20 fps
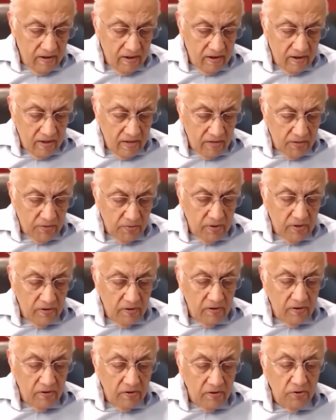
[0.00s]
Yeah, that's
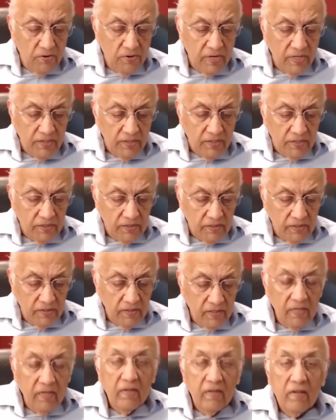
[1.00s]
what
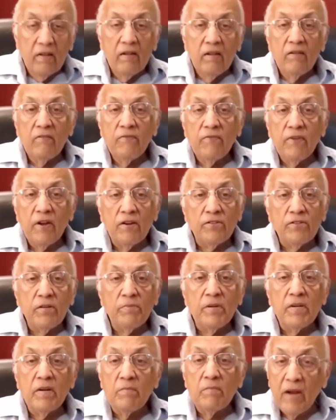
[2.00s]
ruins
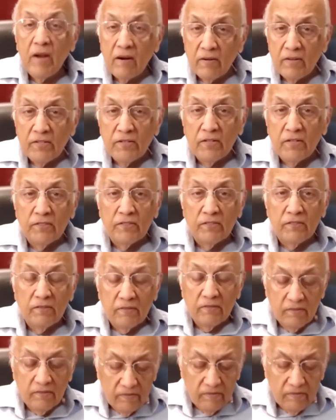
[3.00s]
fellowship in a marriage also.